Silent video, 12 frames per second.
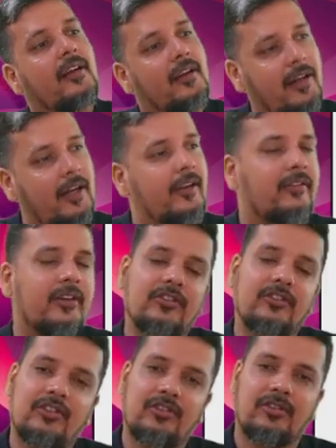later
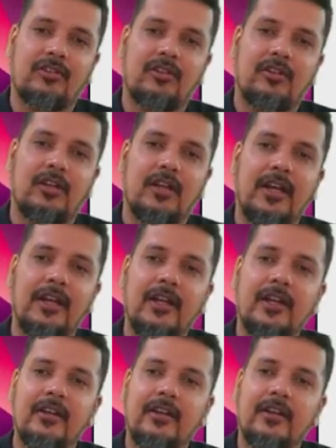stage.
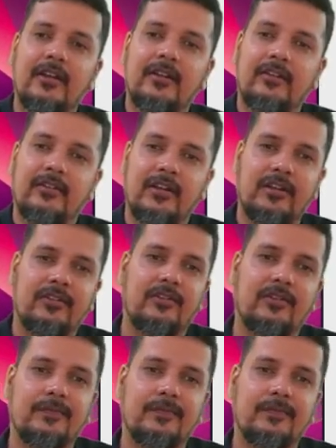Later stage.